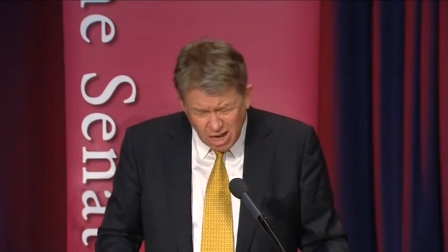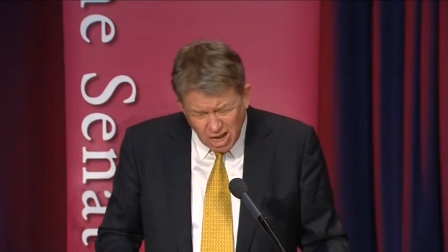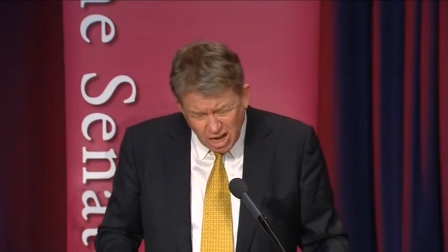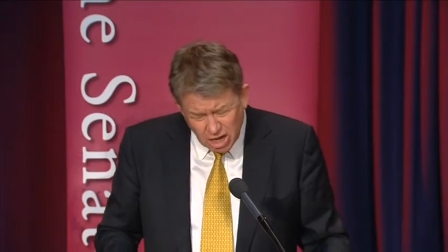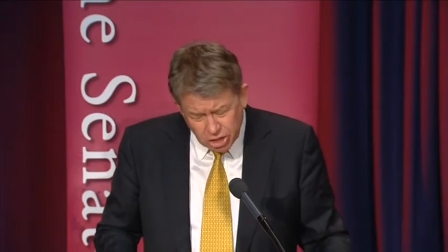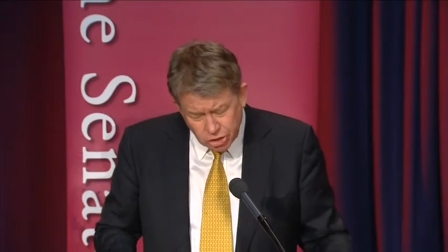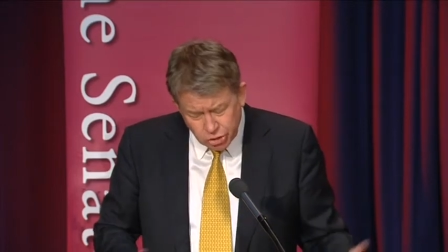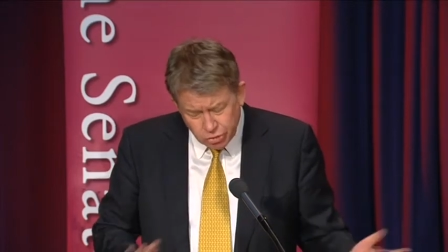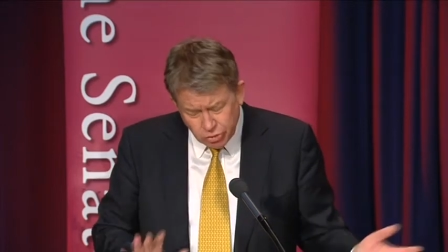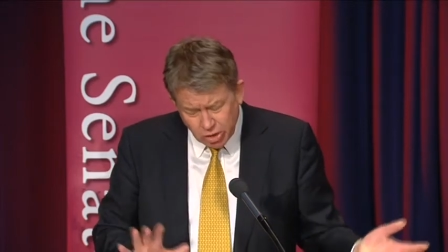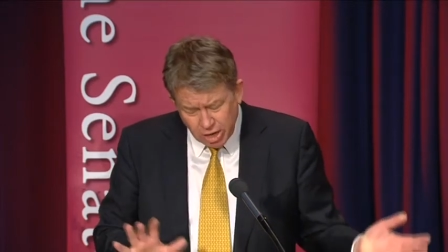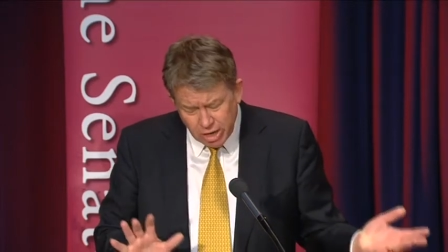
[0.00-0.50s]

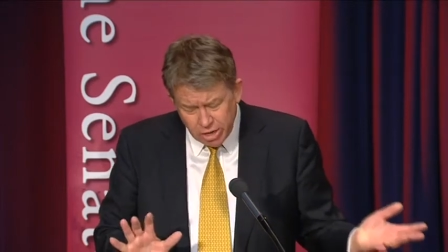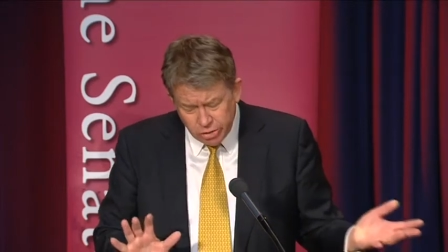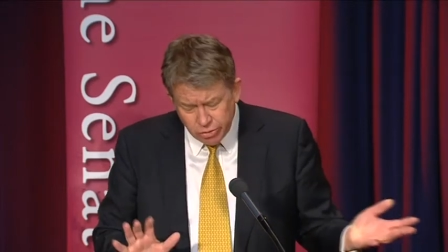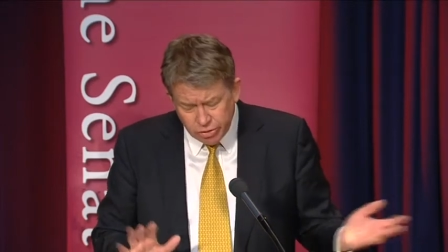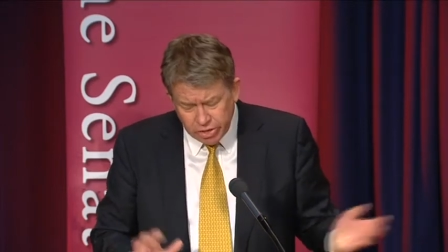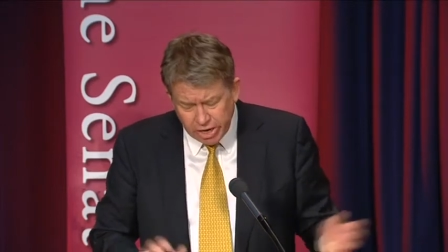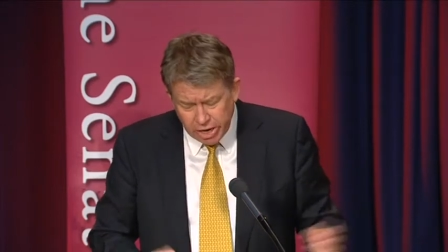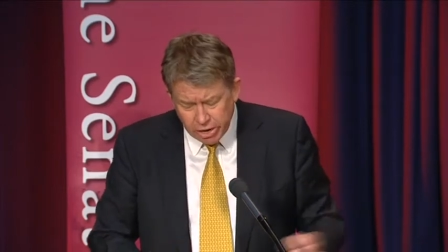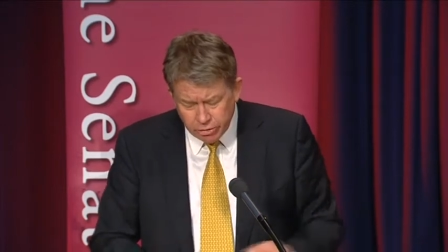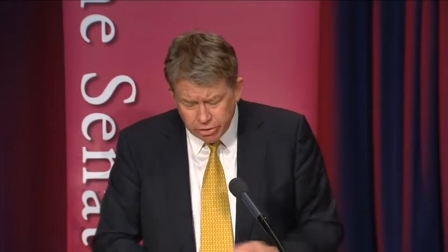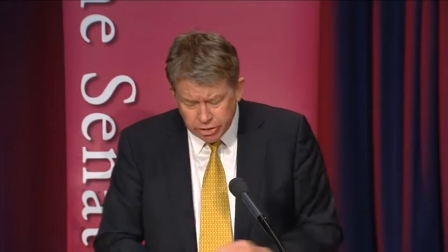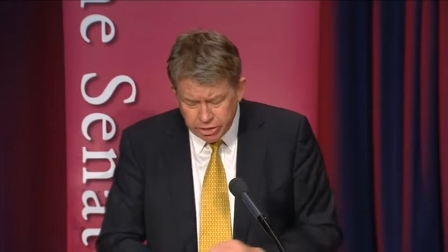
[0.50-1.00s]
Australia
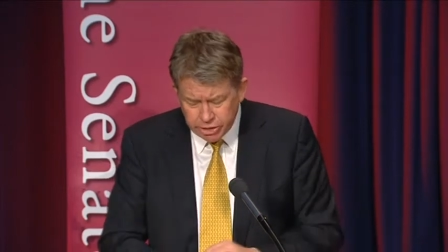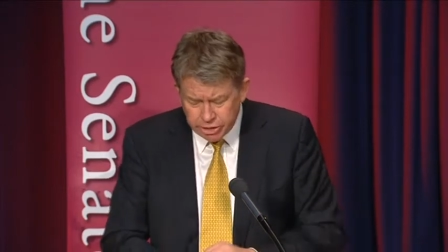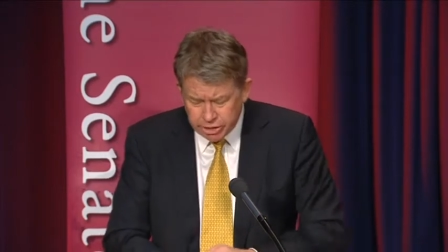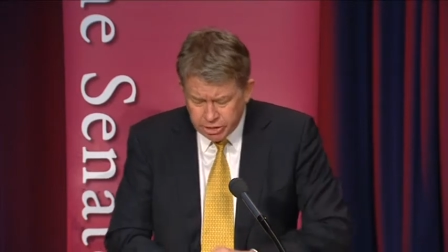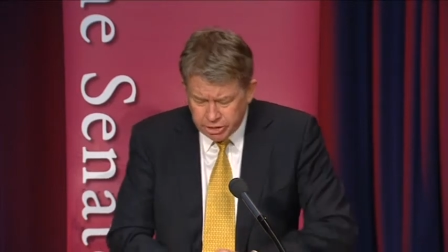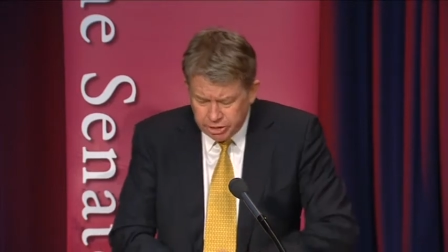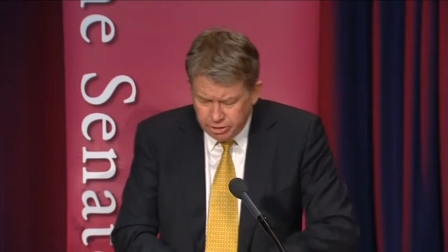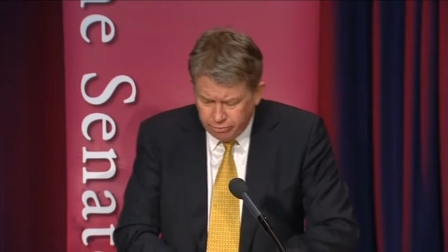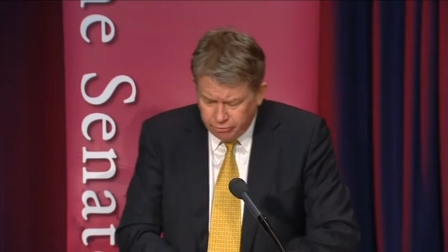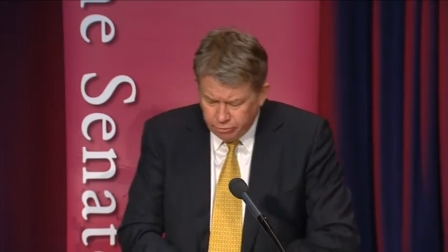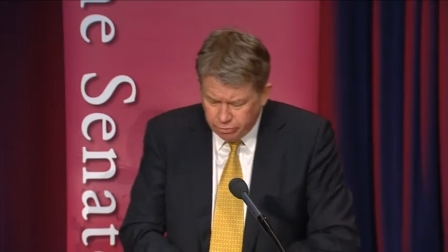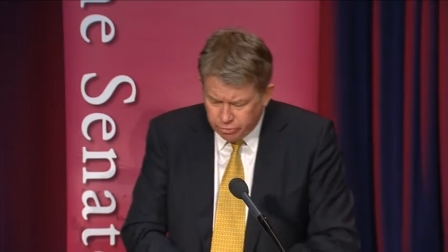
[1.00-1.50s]
inherited a
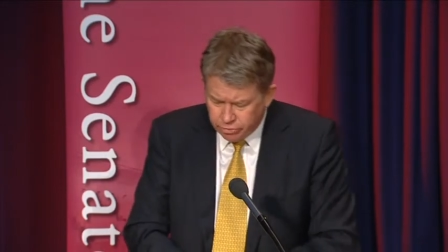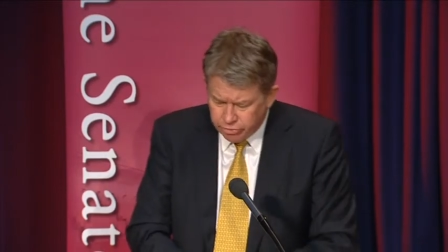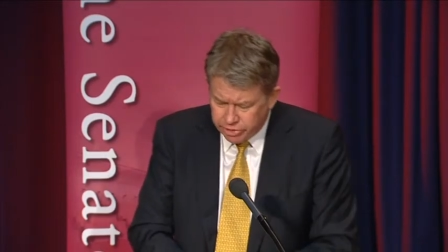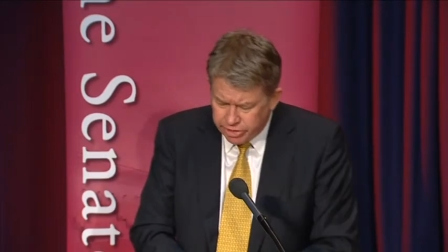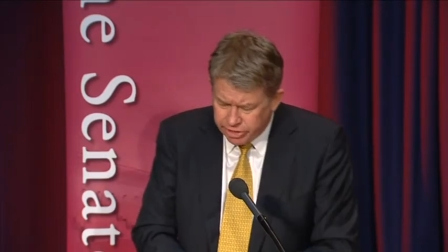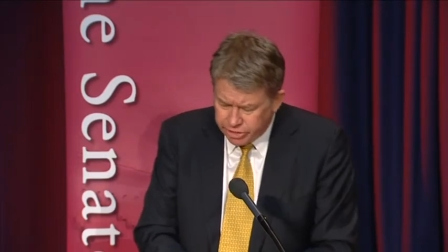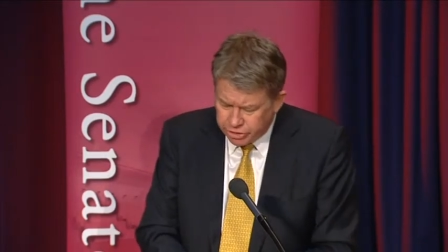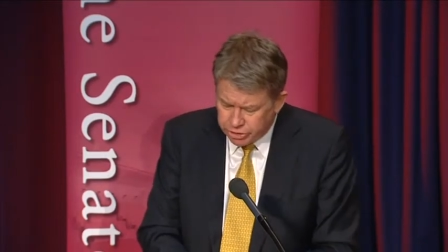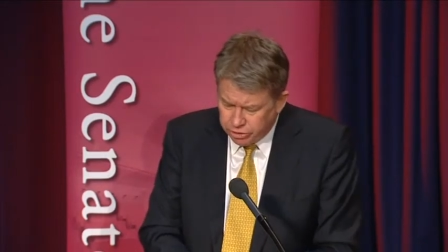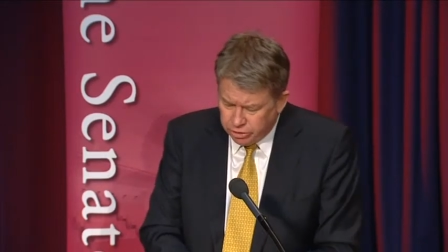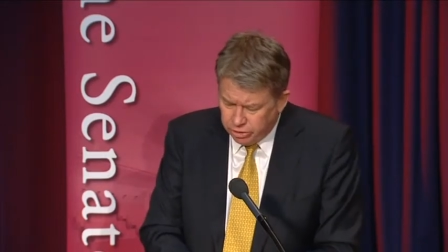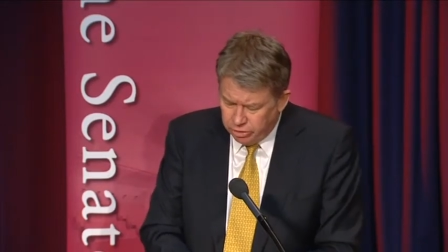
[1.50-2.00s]
different
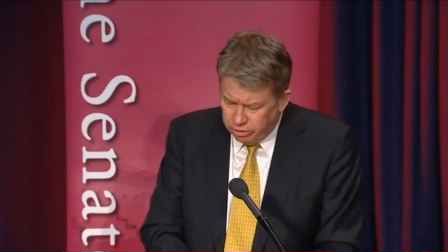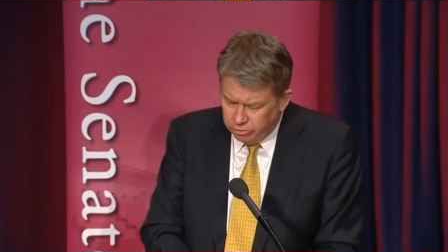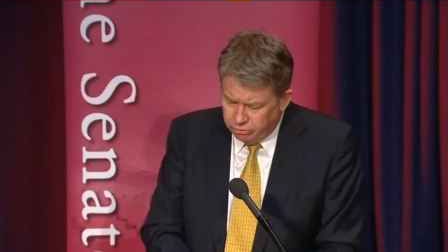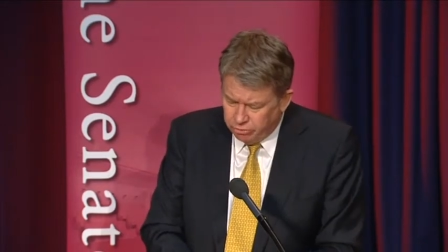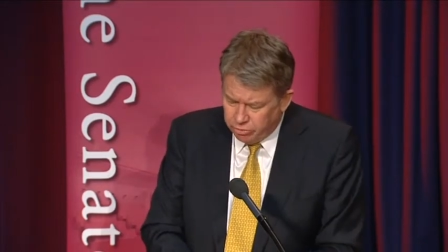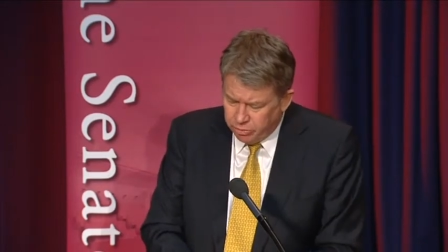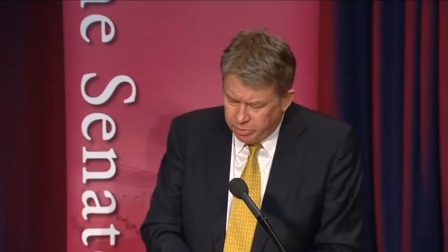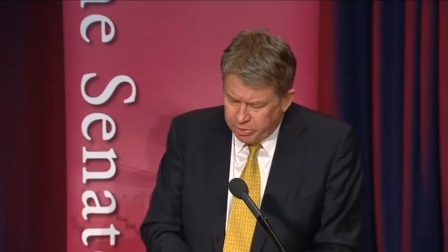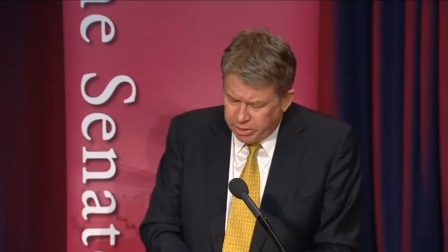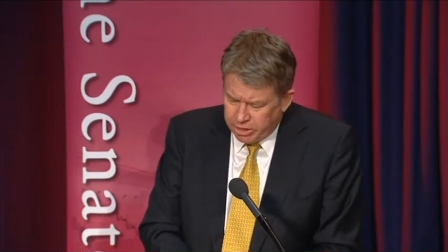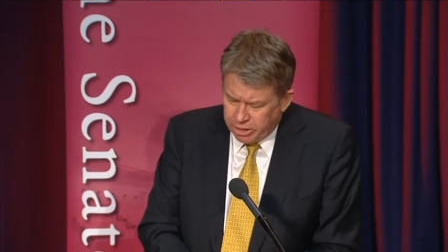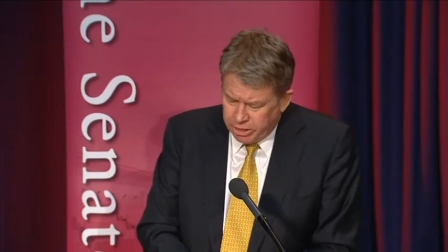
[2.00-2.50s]
tradition,
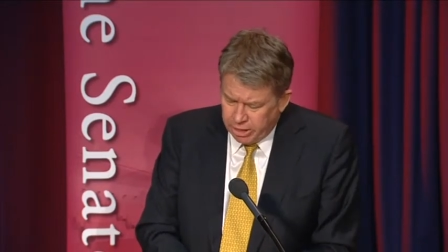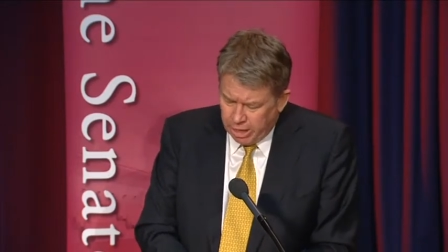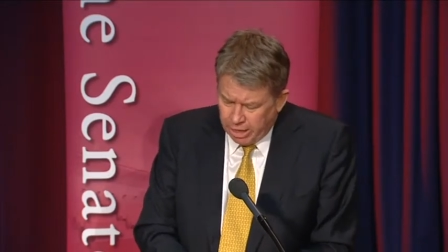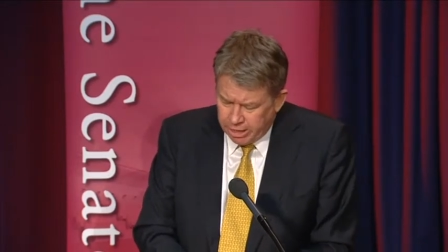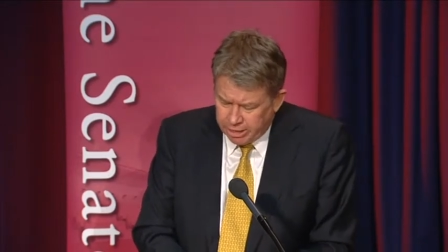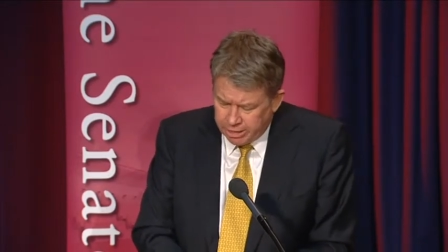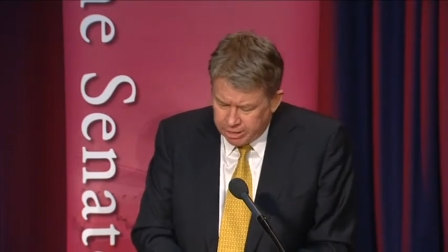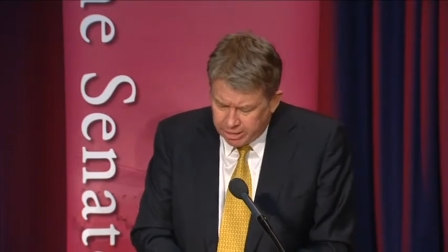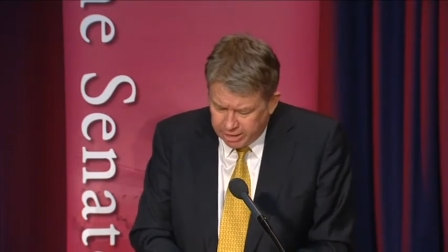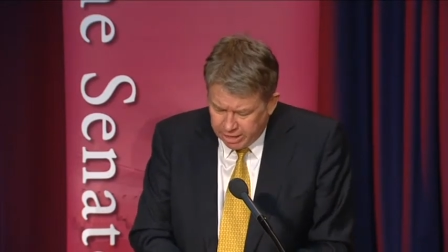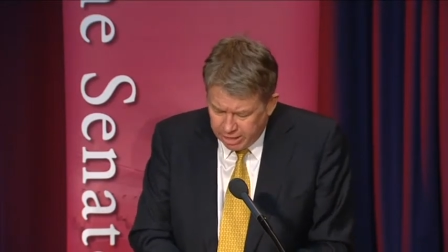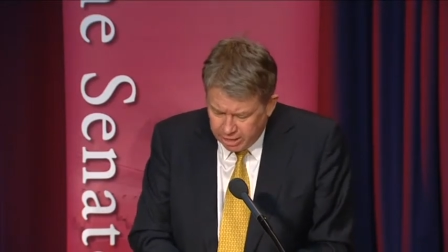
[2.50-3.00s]
from the
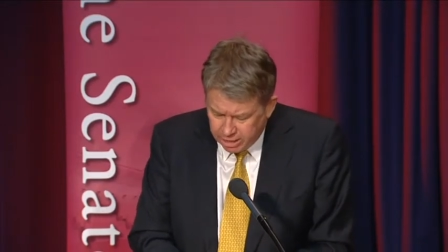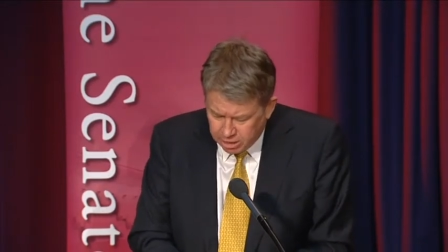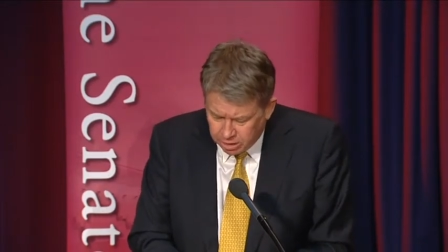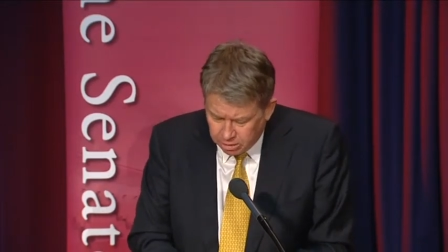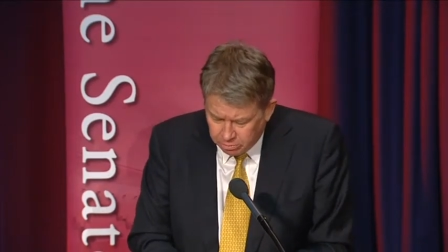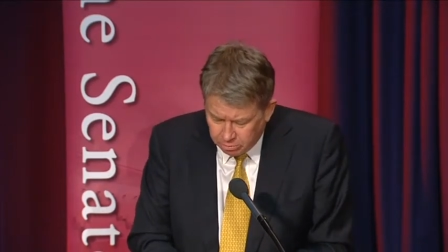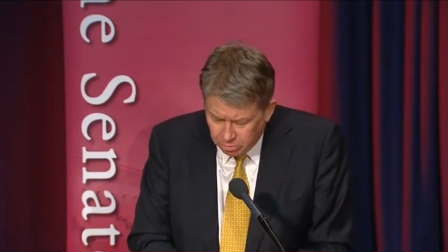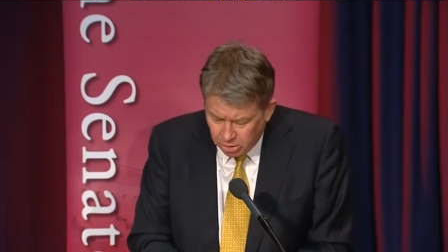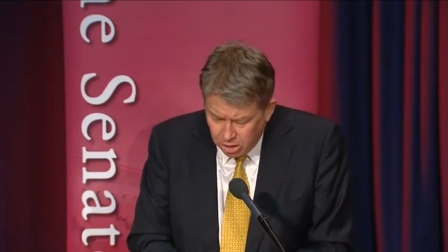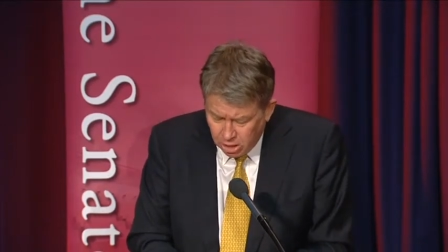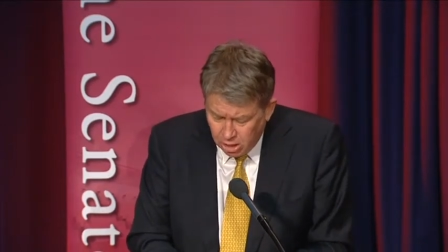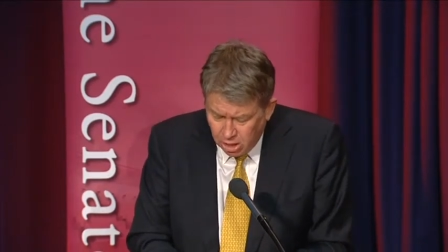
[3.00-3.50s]
United
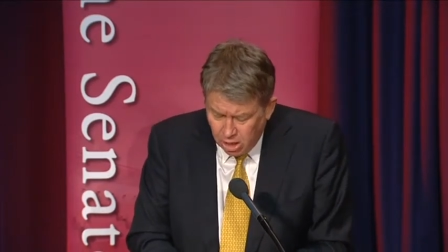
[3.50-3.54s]
Kingdom,